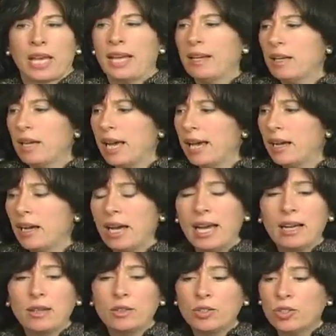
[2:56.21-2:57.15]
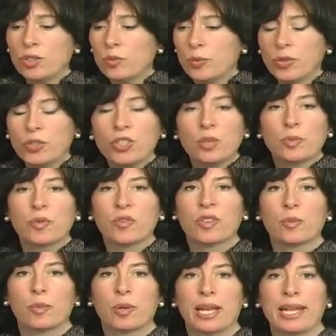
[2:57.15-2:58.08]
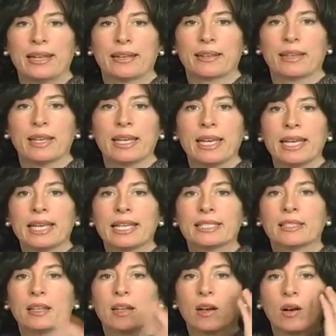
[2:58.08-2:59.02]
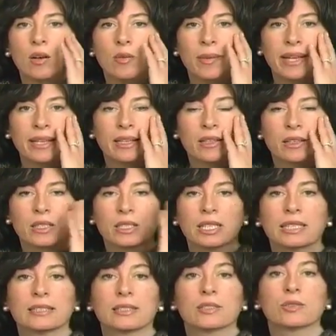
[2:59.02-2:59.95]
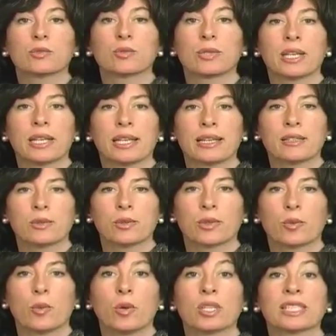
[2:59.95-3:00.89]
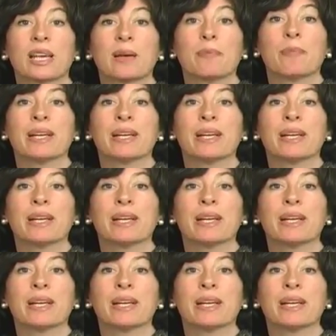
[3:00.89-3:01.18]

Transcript: How could you push him off the plank? He said, oh my gosh, I didn't realize who it was. I